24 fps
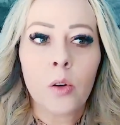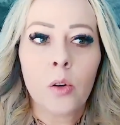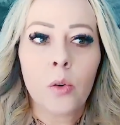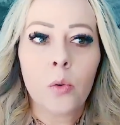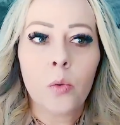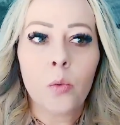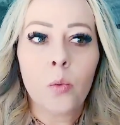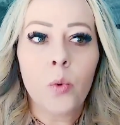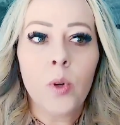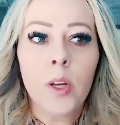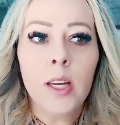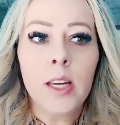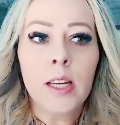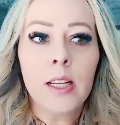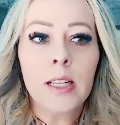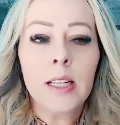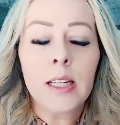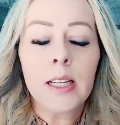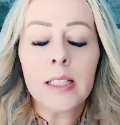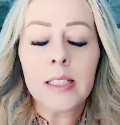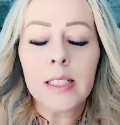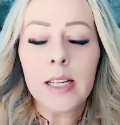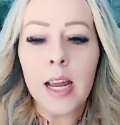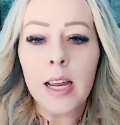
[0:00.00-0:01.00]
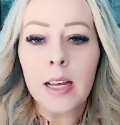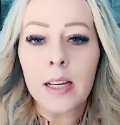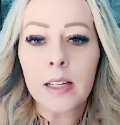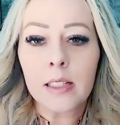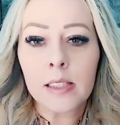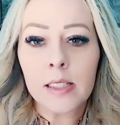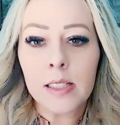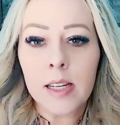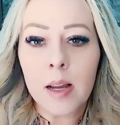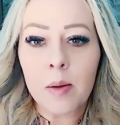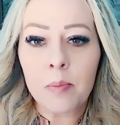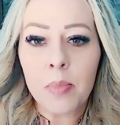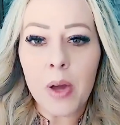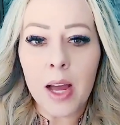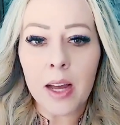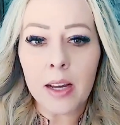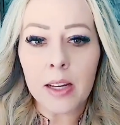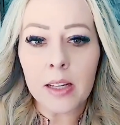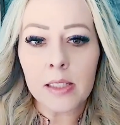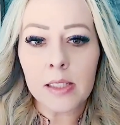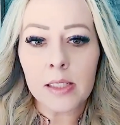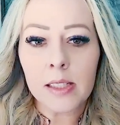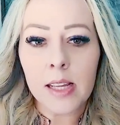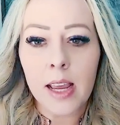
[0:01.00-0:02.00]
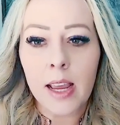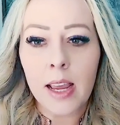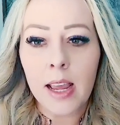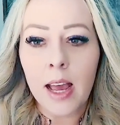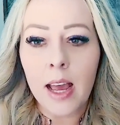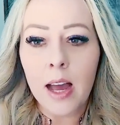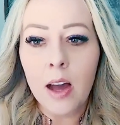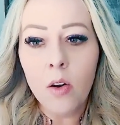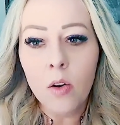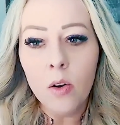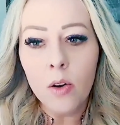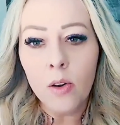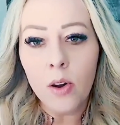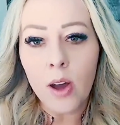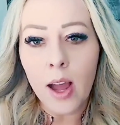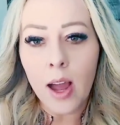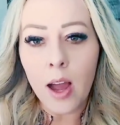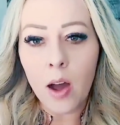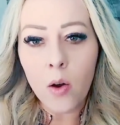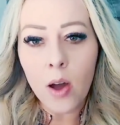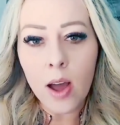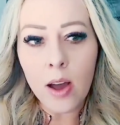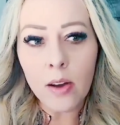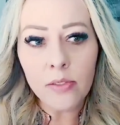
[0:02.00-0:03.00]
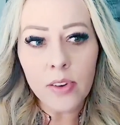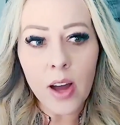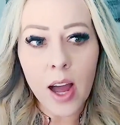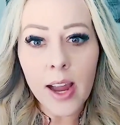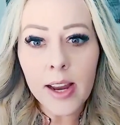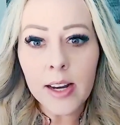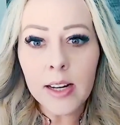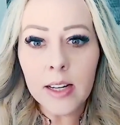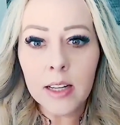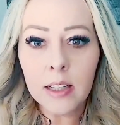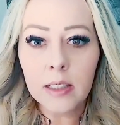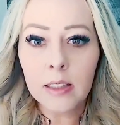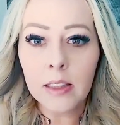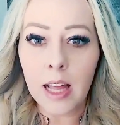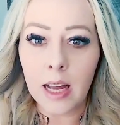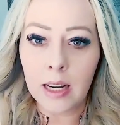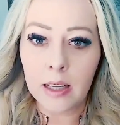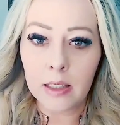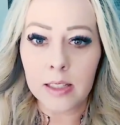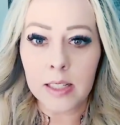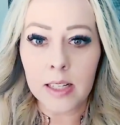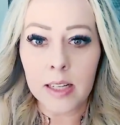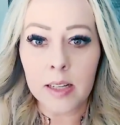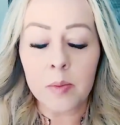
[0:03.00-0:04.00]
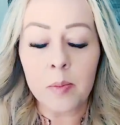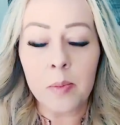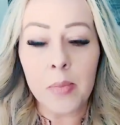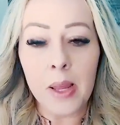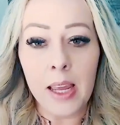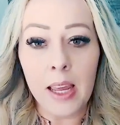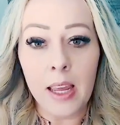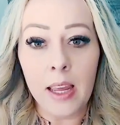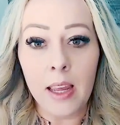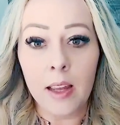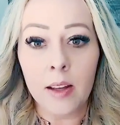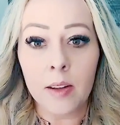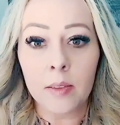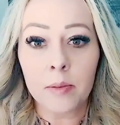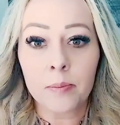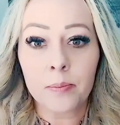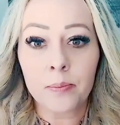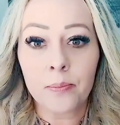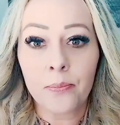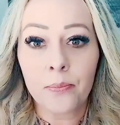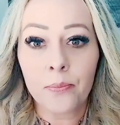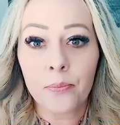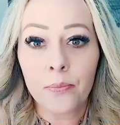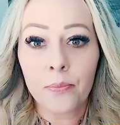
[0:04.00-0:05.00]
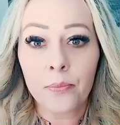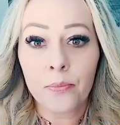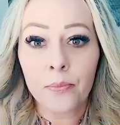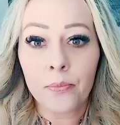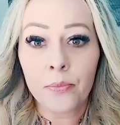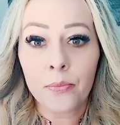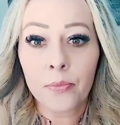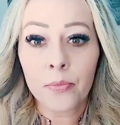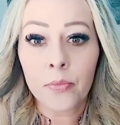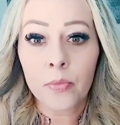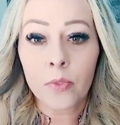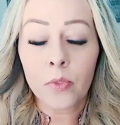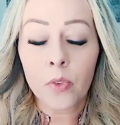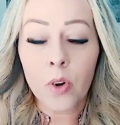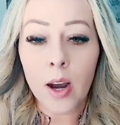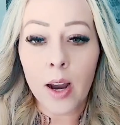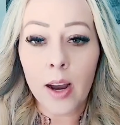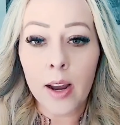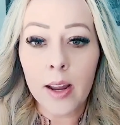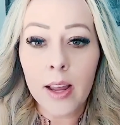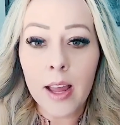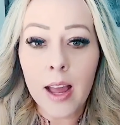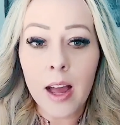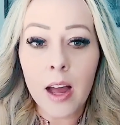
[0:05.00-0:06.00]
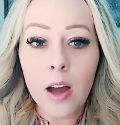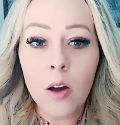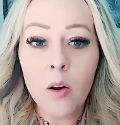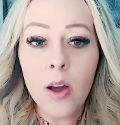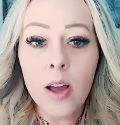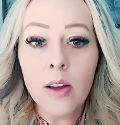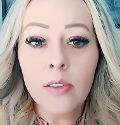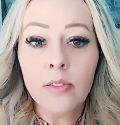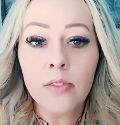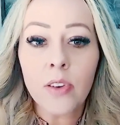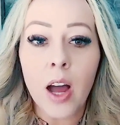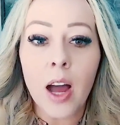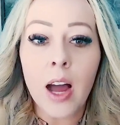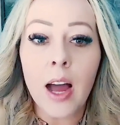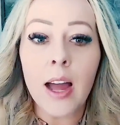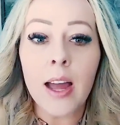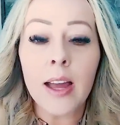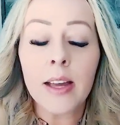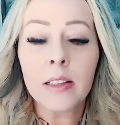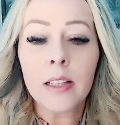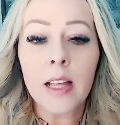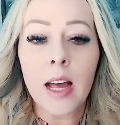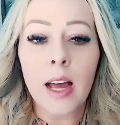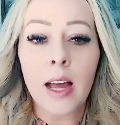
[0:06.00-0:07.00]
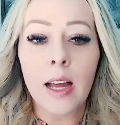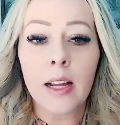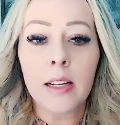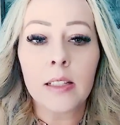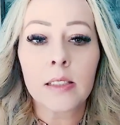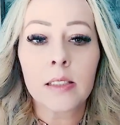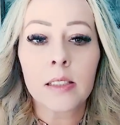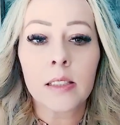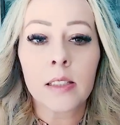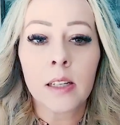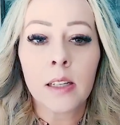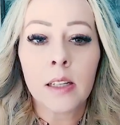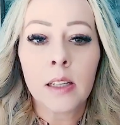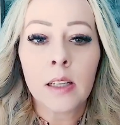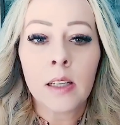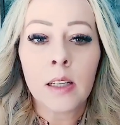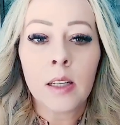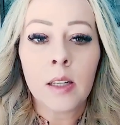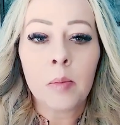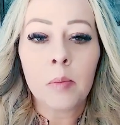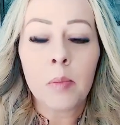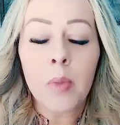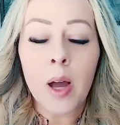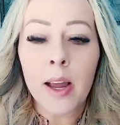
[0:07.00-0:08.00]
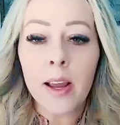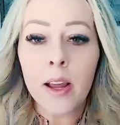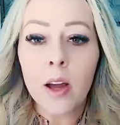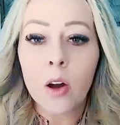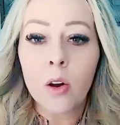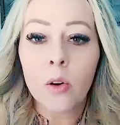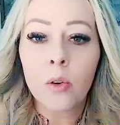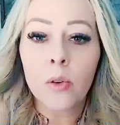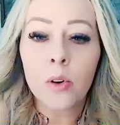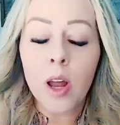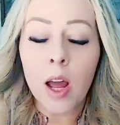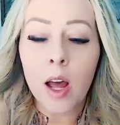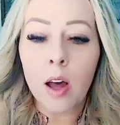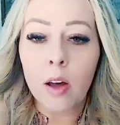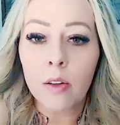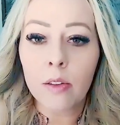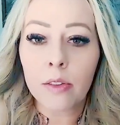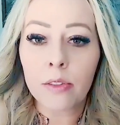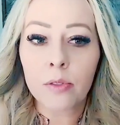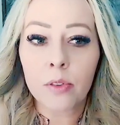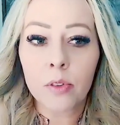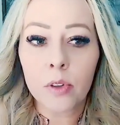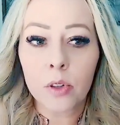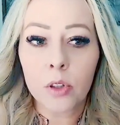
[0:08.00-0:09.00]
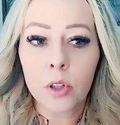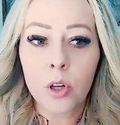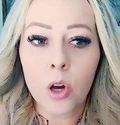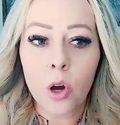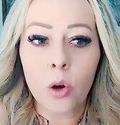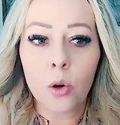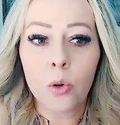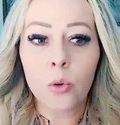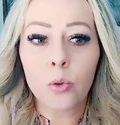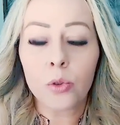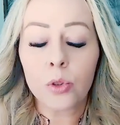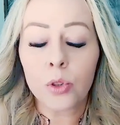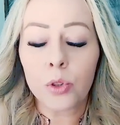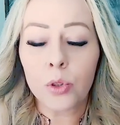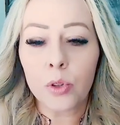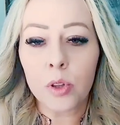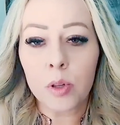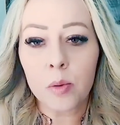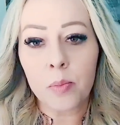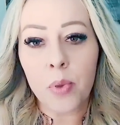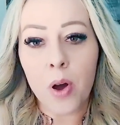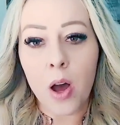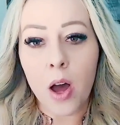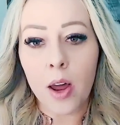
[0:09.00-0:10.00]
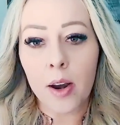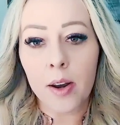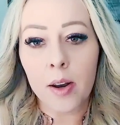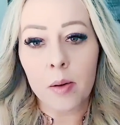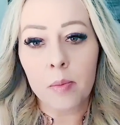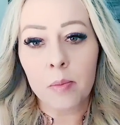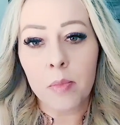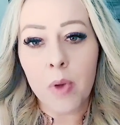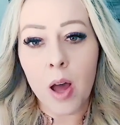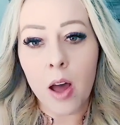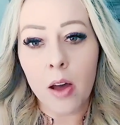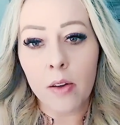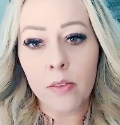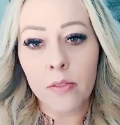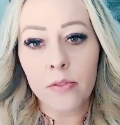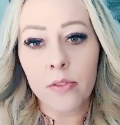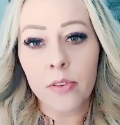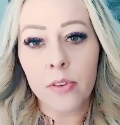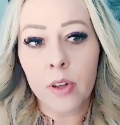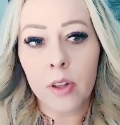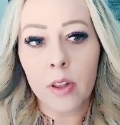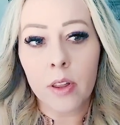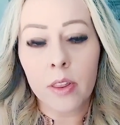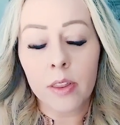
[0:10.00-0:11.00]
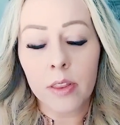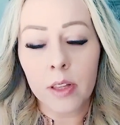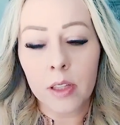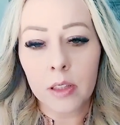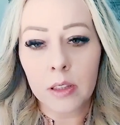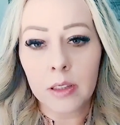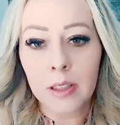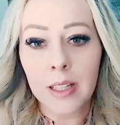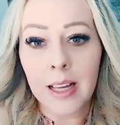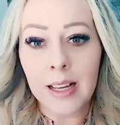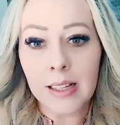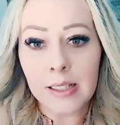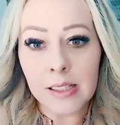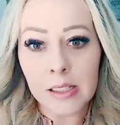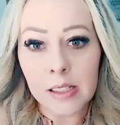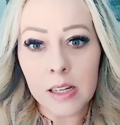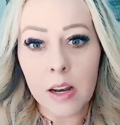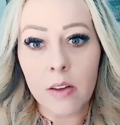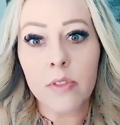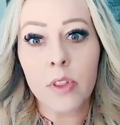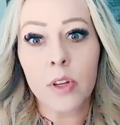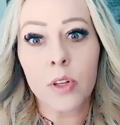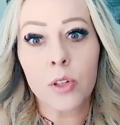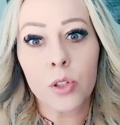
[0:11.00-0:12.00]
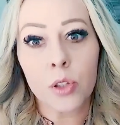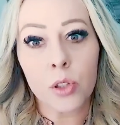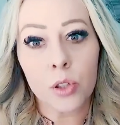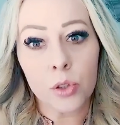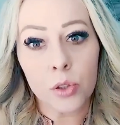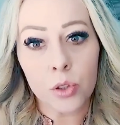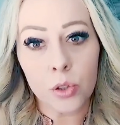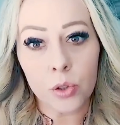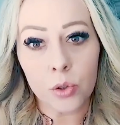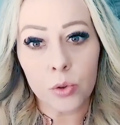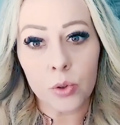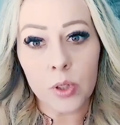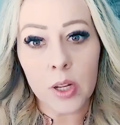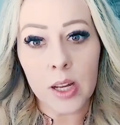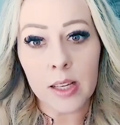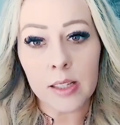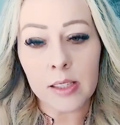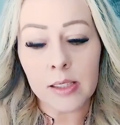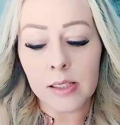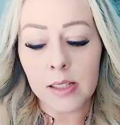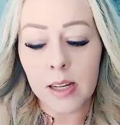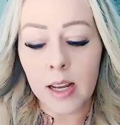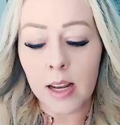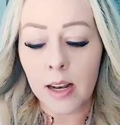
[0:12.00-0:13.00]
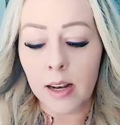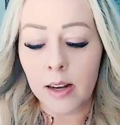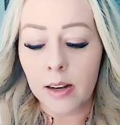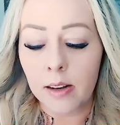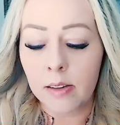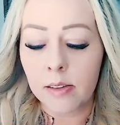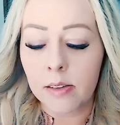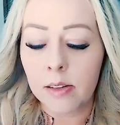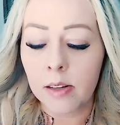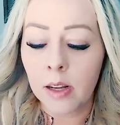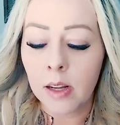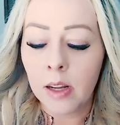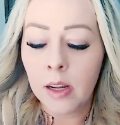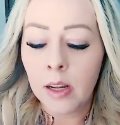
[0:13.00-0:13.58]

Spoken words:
we can take a step back and say, how have I neglected me? Right? How have I let my own health go to the bottom of the list, of the to-do list? And